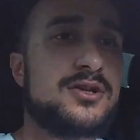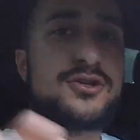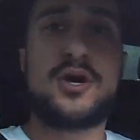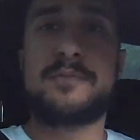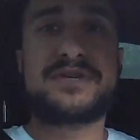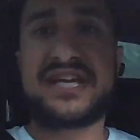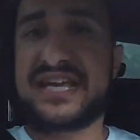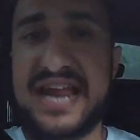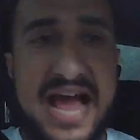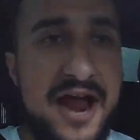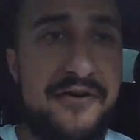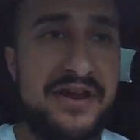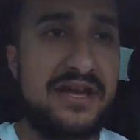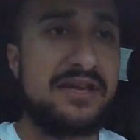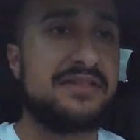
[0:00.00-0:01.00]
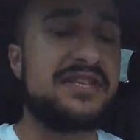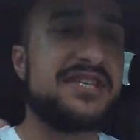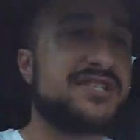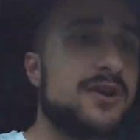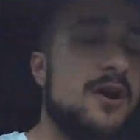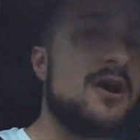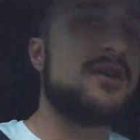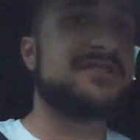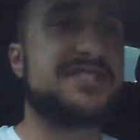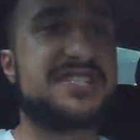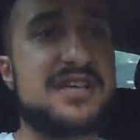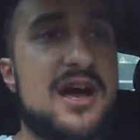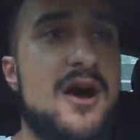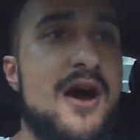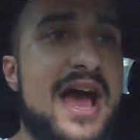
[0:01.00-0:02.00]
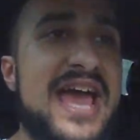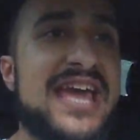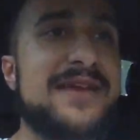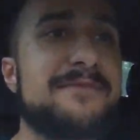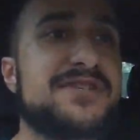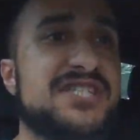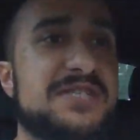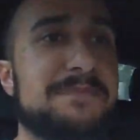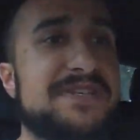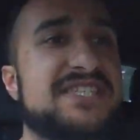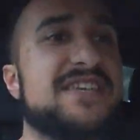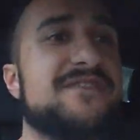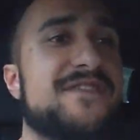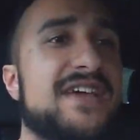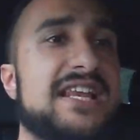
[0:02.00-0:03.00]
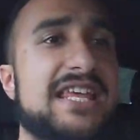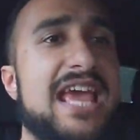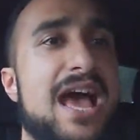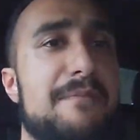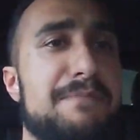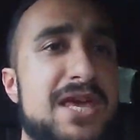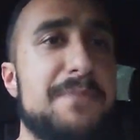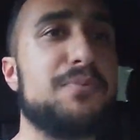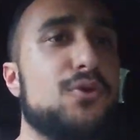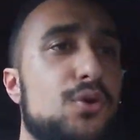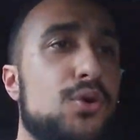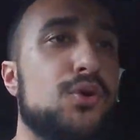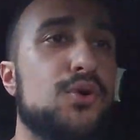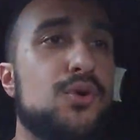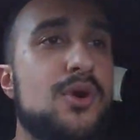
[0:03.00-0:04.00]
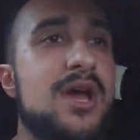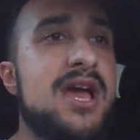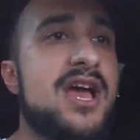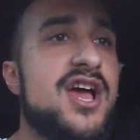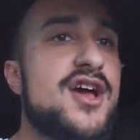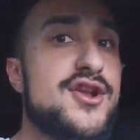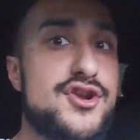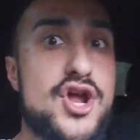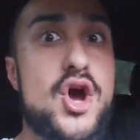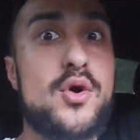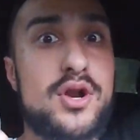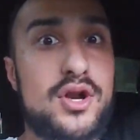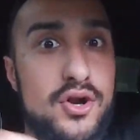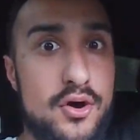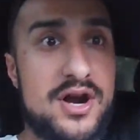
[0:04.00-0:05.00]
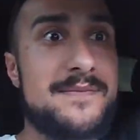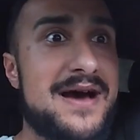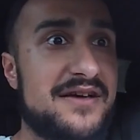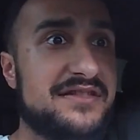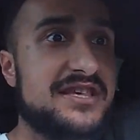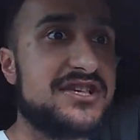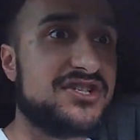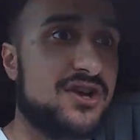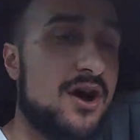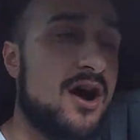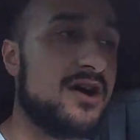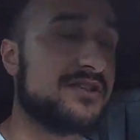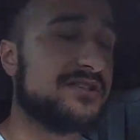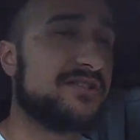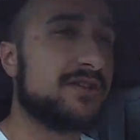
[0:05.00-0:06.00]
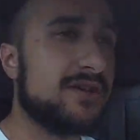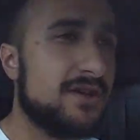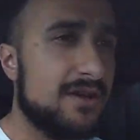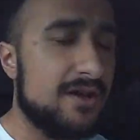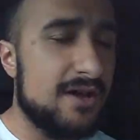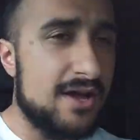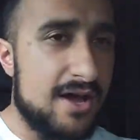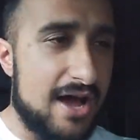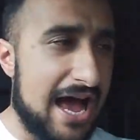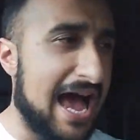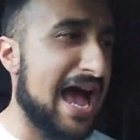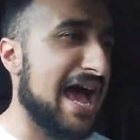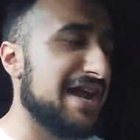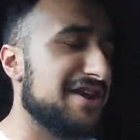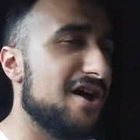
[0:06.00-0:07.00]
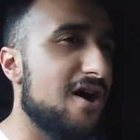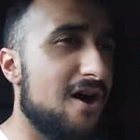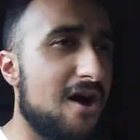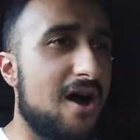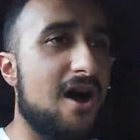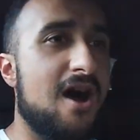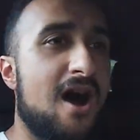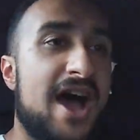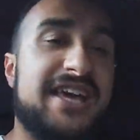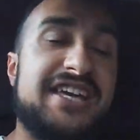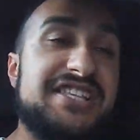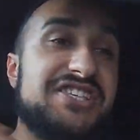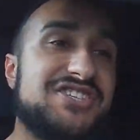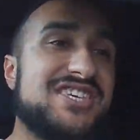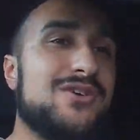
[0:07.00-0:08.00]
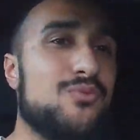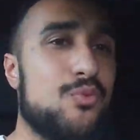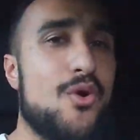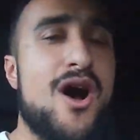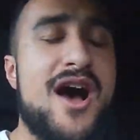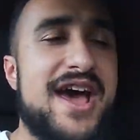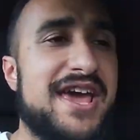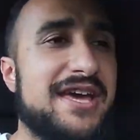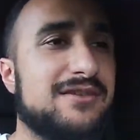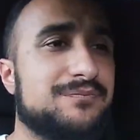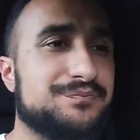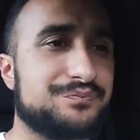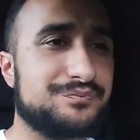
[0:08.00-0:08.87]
Tom, Dick and Harry. These cars are aimed specifically at people who know a lot about these cars, and I can see why